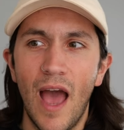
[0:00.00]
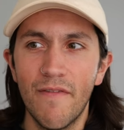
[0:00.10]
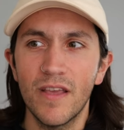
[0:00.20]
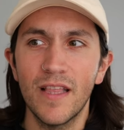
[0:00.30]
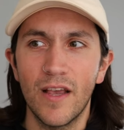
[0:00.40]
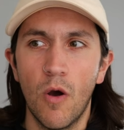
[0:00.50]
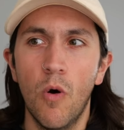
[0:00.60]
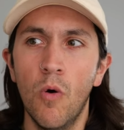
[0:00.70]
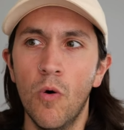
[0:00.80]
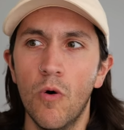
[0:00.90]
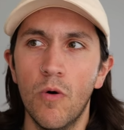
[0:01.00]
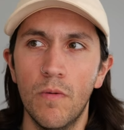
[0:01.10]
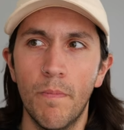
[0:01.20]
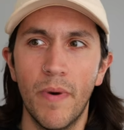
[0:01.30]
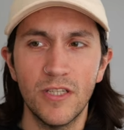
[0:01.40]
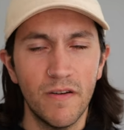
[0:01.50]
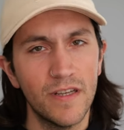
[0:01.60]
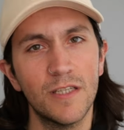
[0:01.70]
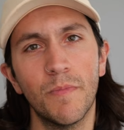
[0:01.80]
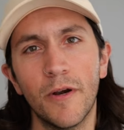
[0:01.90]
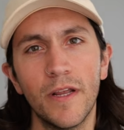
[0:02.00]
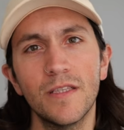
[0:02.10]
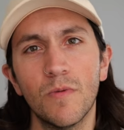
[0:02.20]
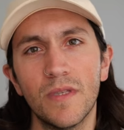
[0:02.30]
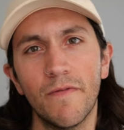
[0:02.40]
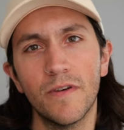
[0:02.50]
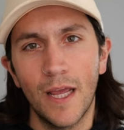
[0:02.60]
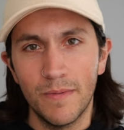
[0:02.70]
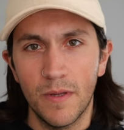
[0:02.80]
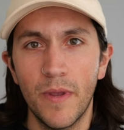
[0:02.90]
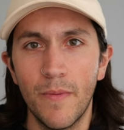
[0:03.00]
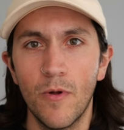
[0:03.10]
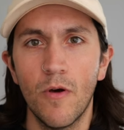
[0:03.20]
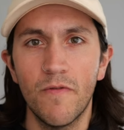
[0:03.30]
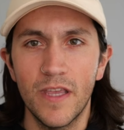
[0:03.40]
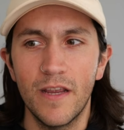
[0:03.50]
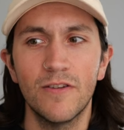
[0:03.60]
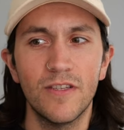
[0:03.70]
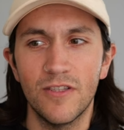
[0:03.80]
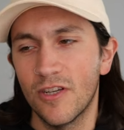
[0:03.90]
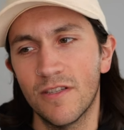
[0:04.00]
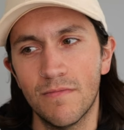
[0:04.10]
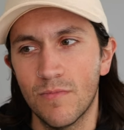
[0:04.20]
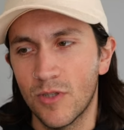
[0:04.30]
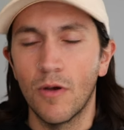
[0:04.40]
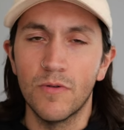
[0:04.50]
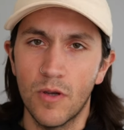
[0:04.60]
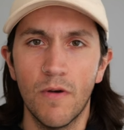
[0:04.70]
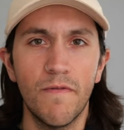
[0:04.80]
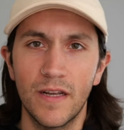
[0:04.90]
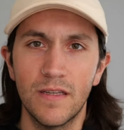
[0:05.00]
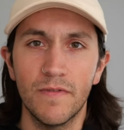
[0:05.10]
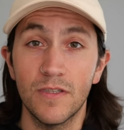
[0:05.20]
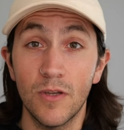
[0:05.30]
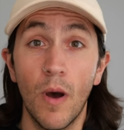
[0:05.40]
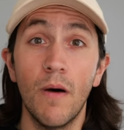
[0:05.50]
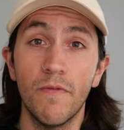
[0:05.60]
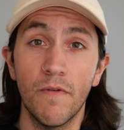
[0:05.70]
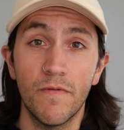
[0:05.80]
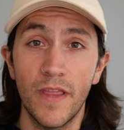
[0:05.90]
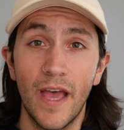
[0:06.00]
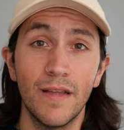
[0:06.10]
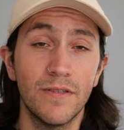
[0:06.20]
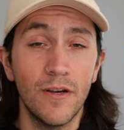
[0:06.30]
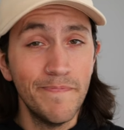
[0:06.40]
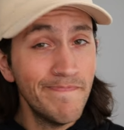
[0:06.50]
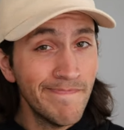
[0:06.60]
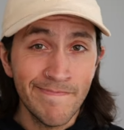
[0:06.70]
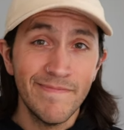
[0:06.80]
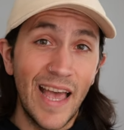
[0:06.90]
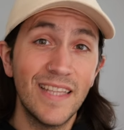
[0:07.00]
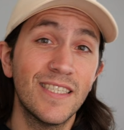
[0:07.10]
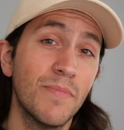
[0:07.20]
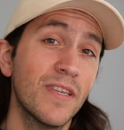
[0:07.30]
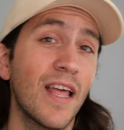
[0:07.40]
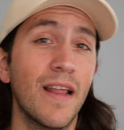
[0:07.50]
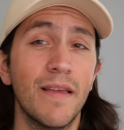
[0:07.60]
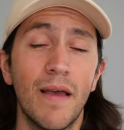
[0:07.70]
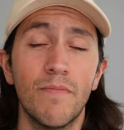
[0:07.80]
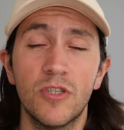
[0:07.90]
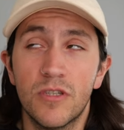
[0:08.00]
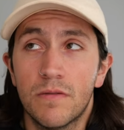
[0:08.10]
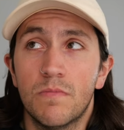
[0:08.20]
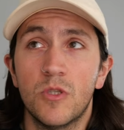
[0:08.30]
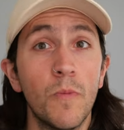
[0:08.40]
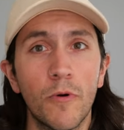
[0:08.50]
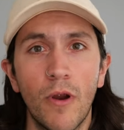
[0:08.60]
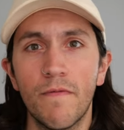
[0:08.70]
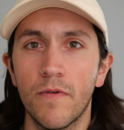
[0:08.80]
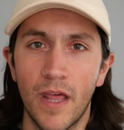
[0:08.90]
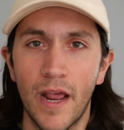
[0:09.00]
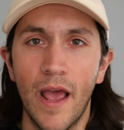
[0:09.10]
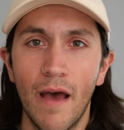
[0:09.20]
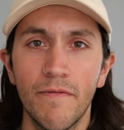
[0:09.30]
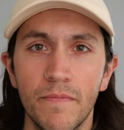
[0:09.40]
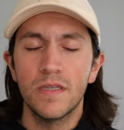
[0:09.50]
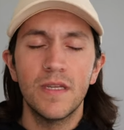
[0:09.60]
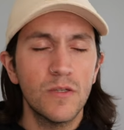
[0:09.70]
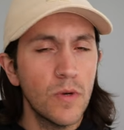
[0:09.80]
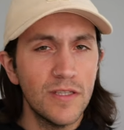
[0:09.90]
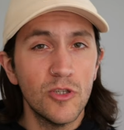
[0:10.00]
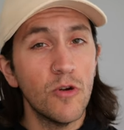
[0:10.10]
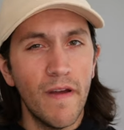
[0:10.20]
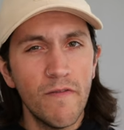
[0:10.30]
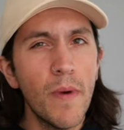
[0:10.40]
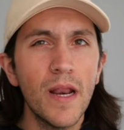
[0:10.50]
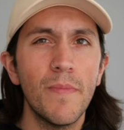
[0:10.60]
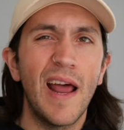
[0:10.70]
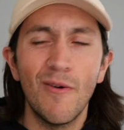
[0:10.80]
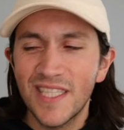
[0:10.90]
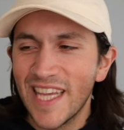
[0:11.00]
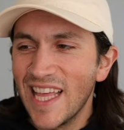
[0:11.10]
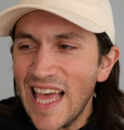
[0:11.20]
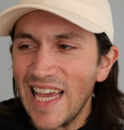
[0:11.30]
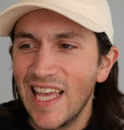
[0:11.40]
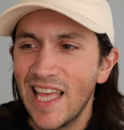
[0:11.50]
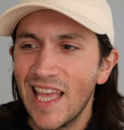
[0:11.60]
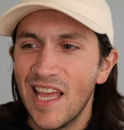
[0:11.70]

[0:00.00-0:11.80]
having like a whole bunch of experience with different types of people over the years is just so, so effective and so helpful for that. So that's something that I, I'm just super grateful that I have. This next one isn't true of everybody, but I would say like